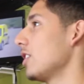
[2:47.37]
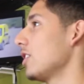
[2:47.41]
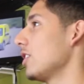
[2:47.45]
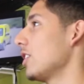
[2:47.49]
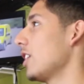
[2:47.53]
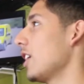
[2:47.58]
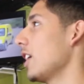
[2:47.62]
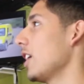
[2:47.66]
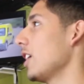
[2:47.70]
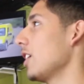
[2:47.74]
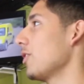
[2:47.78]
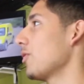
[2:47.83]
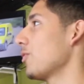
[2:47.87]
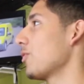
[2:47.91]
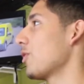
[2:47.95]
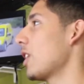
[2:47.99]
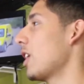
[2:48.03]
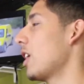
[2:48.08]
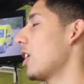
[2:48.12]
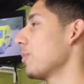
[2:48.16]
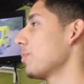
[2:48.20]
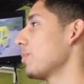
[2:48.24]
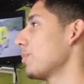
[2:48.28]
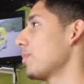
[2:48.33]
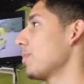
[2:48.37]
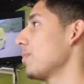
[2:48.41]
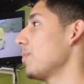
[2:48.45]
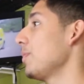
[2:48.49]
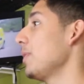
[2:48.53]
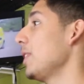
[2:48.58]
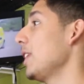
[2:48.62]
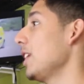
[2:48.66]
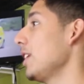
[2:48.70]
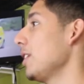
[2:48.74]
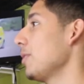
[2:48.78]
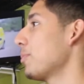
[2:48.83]
they've helped
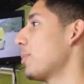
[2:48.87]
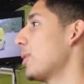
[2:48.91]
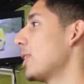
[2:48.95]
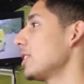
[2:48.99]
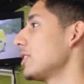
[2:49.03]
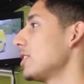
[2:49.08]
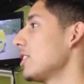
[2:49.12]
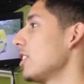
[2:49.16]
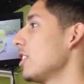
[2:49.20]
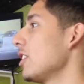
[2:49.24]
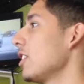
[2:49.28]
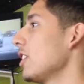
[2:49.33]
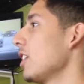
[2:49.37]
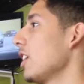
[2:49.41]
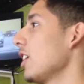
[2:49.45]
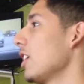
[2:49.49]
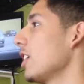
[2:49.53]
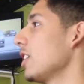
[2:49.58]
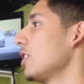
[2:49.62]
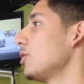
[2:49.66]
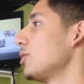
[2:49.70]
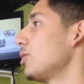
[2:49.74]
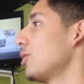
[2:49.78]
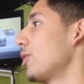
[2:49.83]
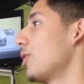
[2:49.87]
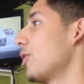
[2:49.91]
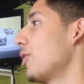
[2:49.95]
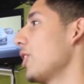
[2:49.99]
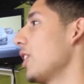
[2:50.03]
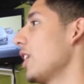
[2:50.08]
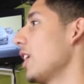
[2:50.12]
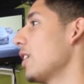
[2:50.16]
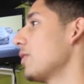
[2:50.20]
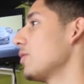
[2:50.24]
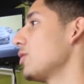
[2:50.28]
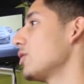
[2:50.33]
me personally in
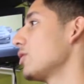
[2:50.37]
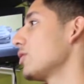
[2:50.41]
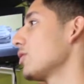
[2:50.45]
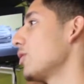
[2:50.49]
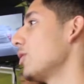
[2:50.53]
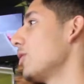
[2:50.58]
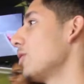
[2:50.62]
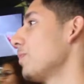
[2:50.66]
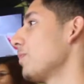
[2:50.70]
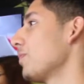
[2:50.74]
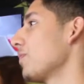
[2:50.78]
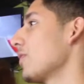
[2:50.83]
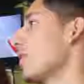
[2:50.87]
tutoring after school.